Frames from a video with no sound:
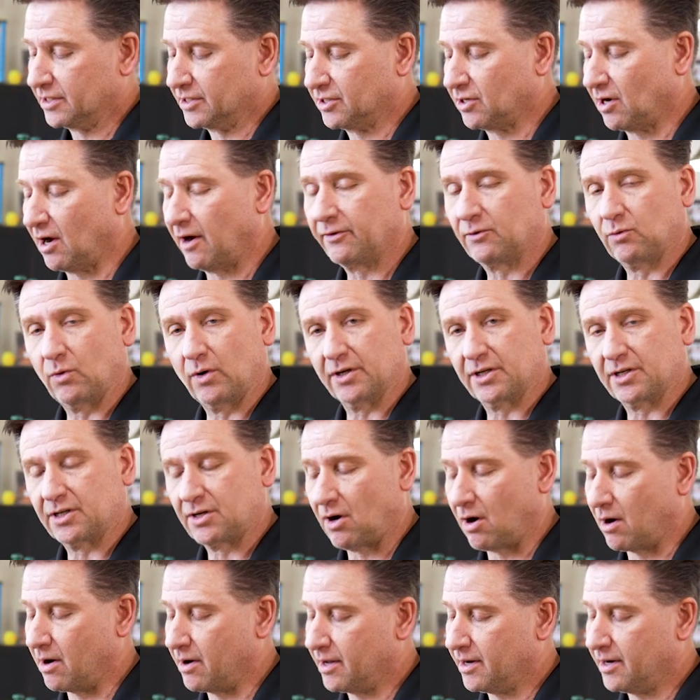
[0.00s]
the software is
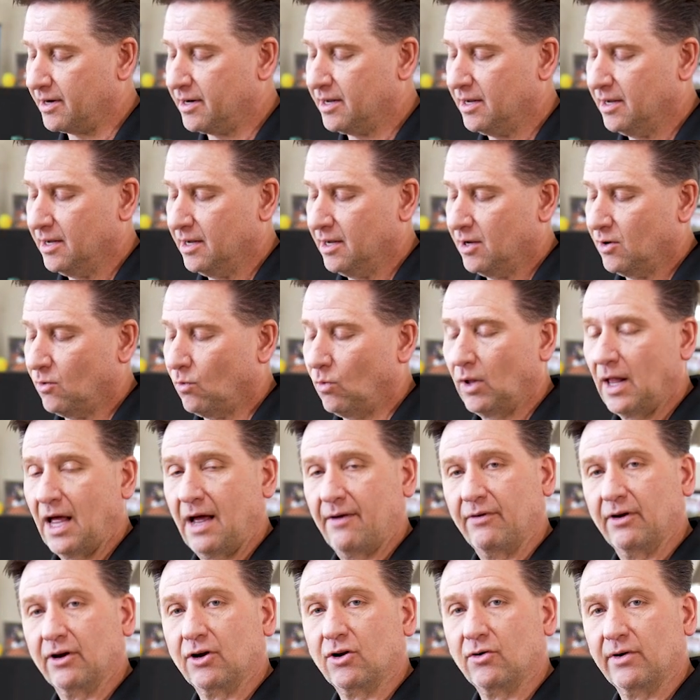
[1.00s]
started, we'll
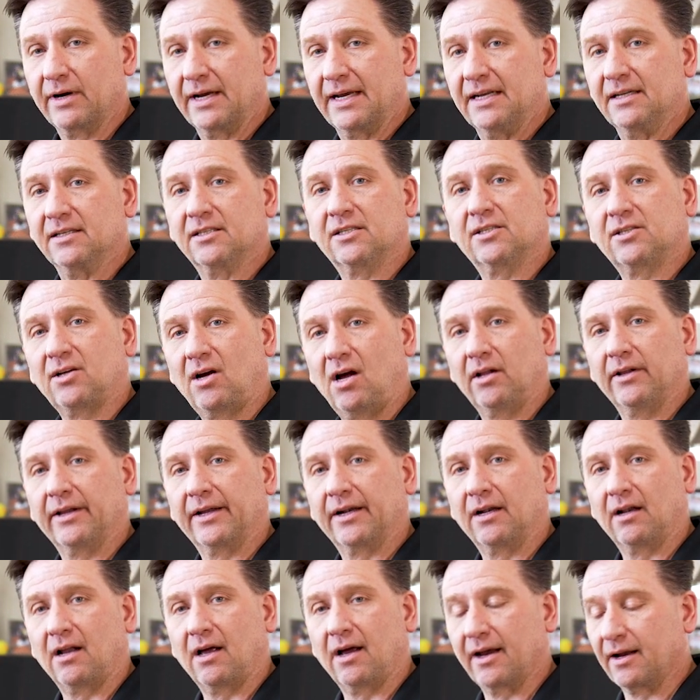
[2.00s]
have a green
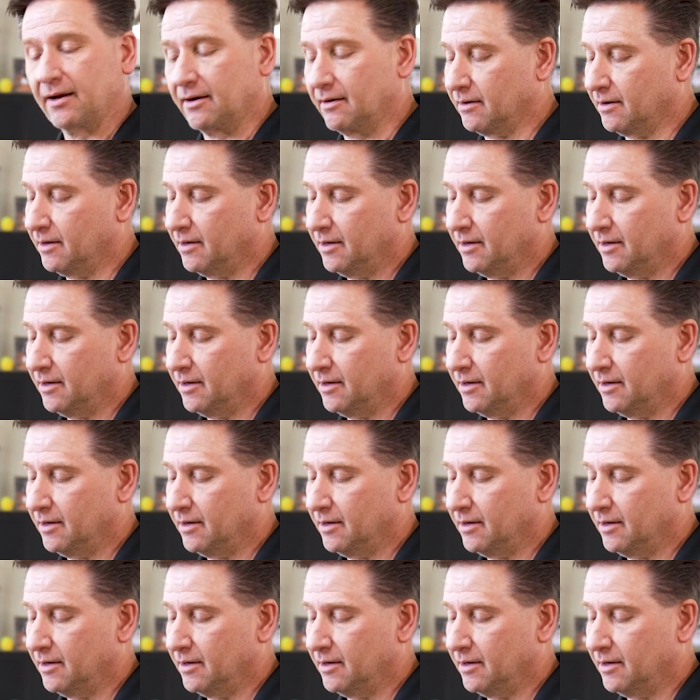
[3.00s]
solid light.